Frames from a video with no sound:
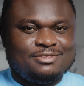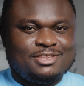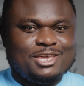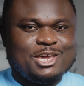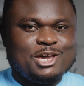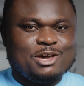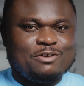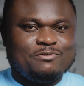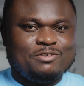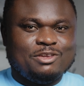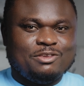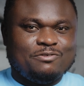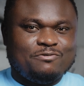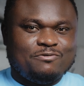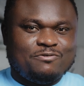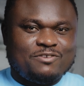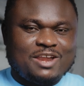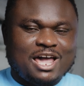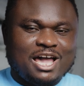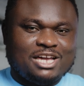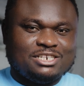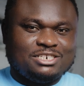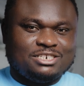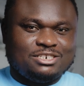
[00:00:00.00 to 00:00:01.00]
Think of it,
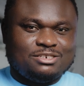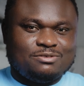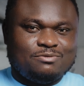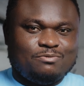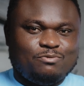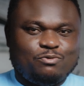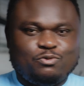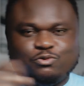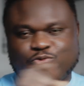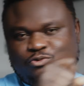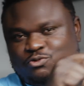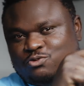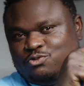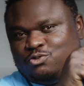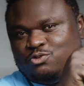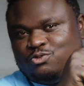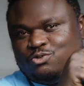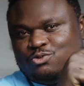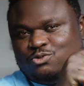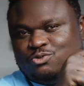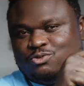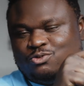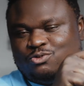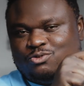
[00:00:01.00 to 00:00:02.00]
flash
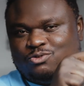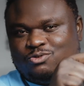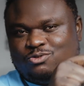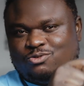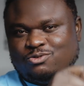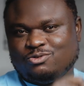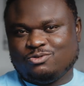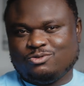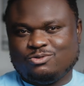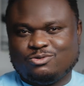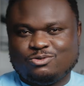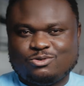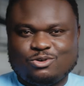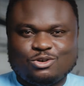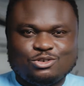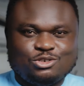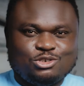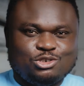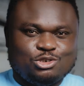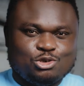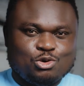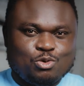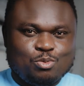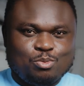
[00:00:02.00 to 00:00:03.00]
or
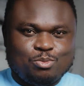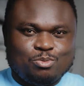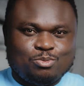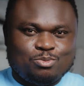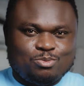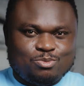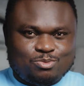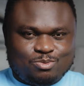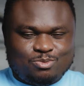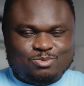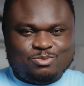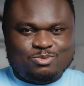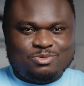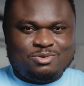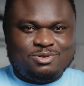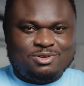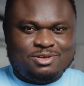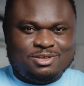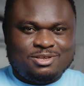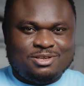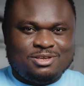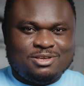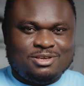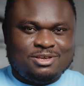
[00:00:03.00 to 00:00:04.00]
zoom
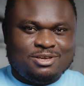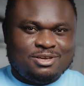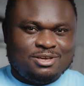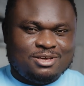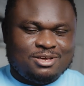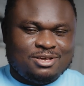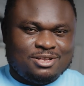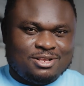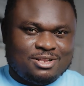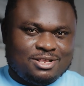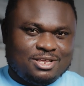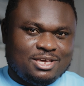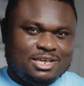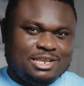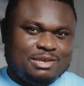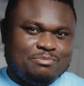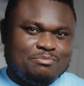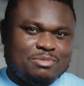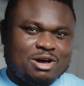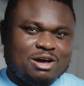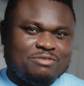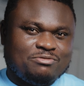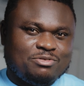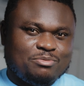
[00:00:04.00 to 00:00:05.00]
in
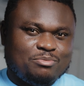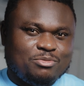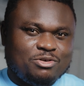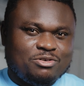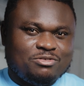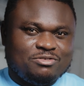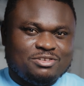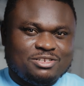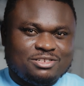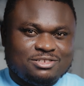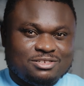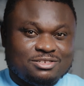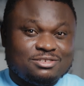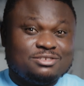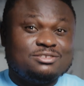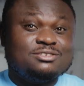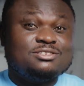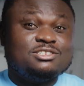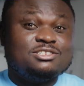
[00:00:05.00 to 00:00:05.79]
the Marvel movies.